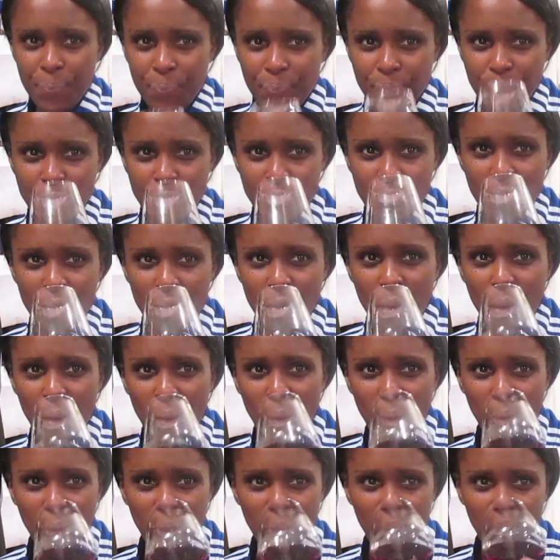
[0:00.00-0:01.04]
And and how is
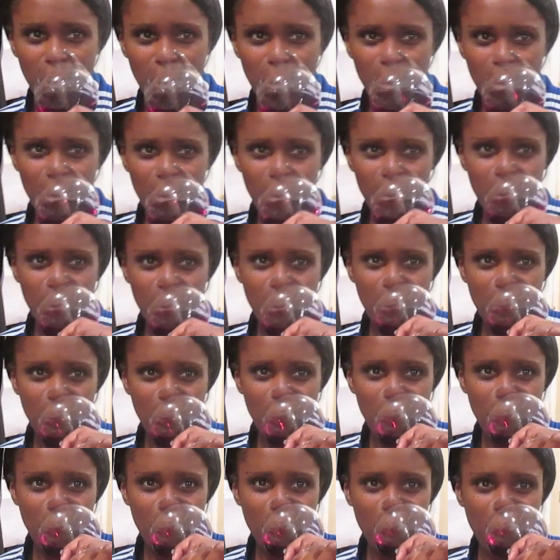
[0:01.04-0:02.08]
Wonder Woman doing?
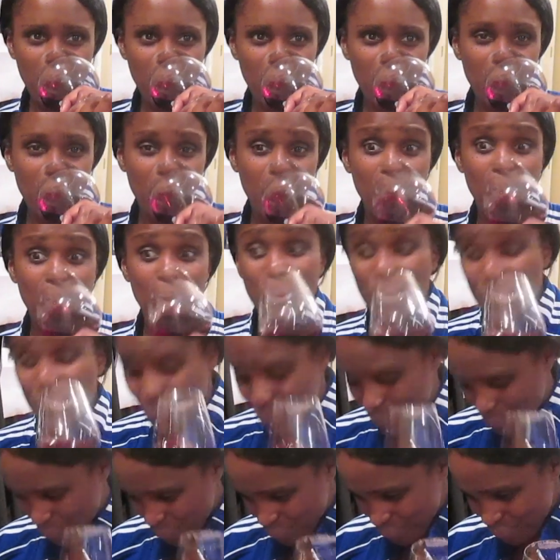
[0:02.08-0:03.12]
Mm.
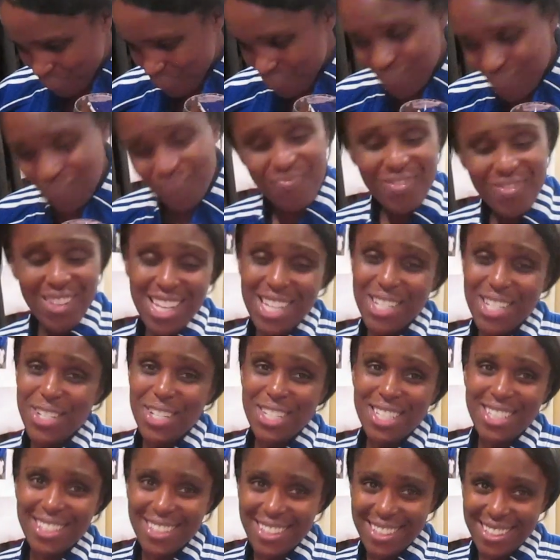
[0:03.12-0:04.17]

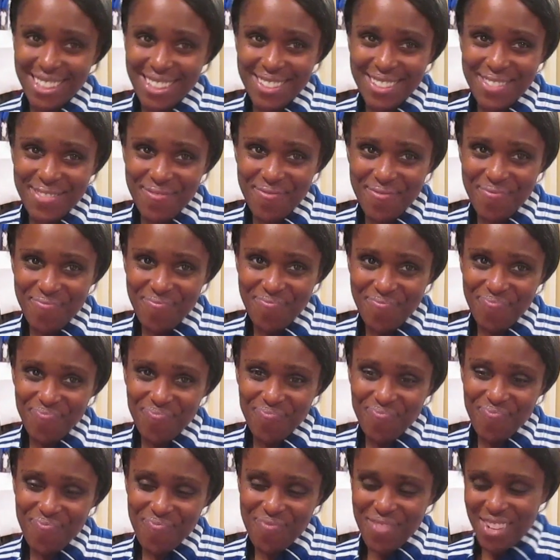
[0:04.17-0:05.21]
She's good. Okay. Yeah.